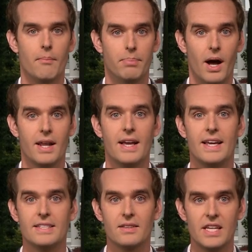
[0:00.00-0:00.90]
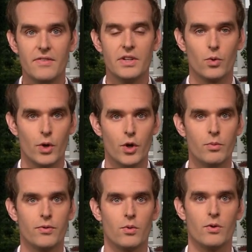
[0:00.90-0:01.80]
but he's leaving room
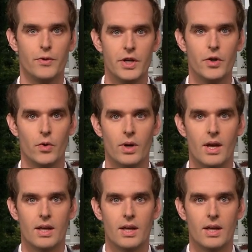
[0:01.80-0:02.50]
for review